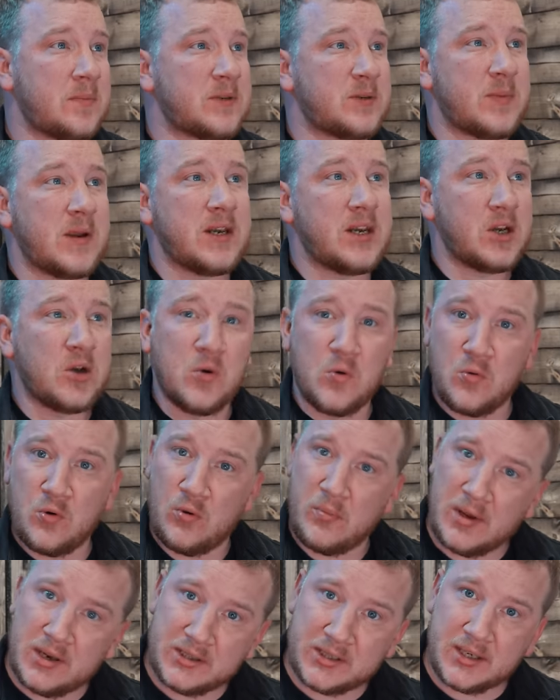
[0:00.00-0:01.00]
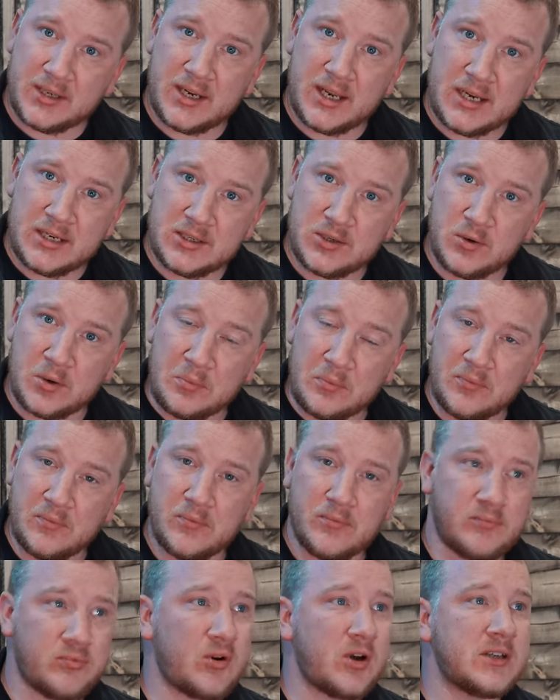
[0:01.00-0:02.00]
I'm spending all of my Sundays doing
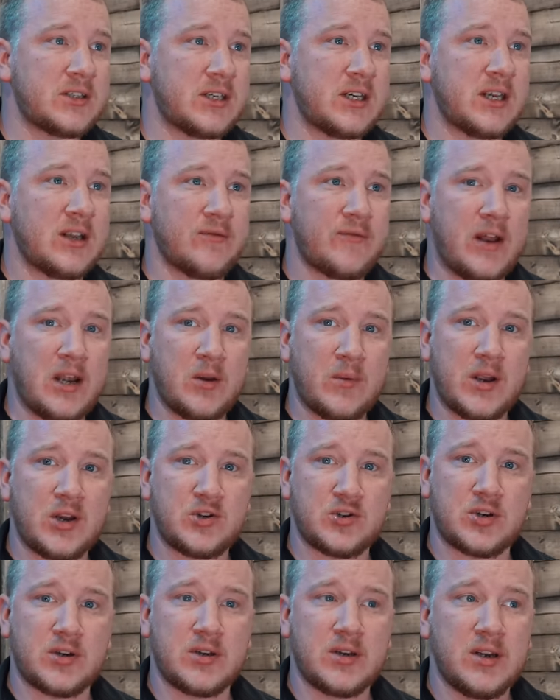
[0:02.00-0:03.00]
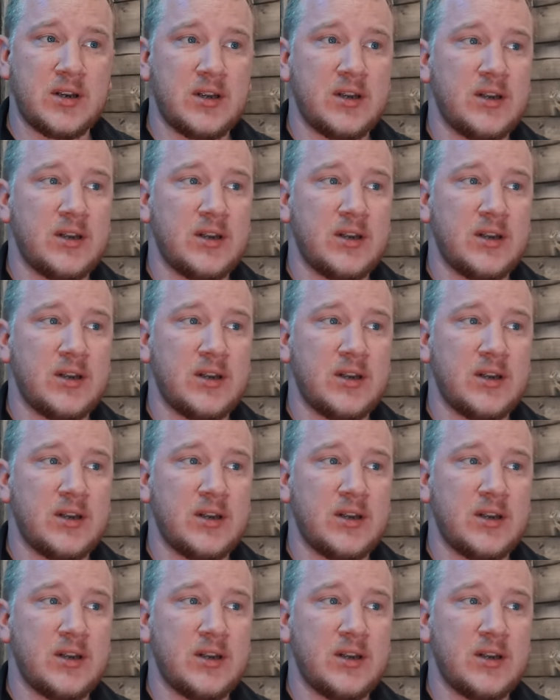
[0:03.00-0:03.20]
pricing and valuation.